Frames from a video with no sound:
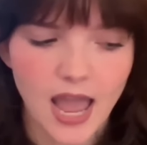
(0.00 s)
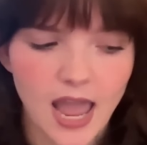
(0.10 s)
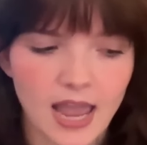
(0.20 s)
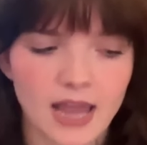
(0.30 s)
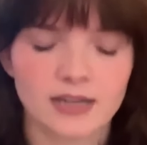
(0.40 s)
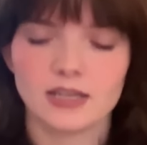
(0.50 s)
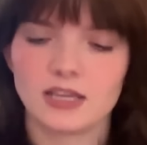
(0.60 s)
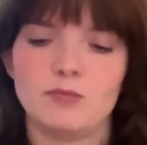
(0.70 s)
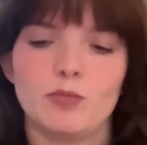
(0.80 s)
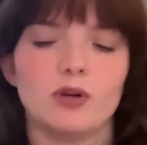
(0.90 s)
and
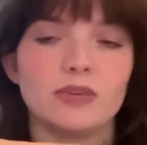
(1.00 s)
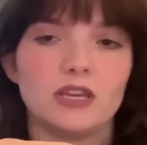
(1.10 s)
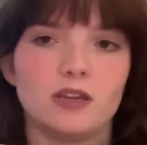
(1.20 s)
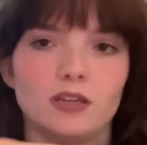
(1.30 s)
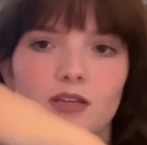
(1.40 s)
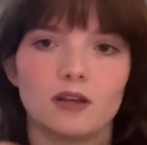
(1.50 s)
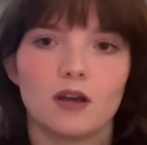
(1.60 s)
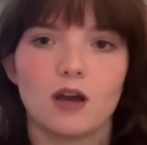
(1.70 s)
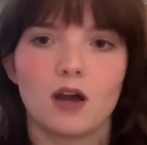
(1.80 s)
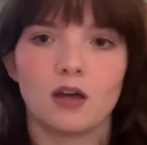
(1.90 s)
he put me
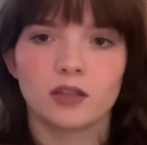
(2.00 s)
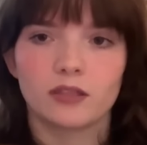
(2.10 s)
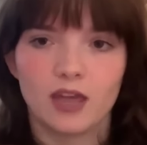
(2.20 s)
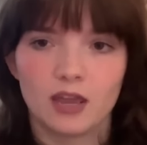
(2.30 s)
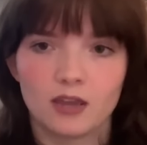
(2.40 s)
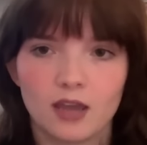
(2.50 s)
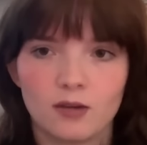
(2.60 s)
on the thing.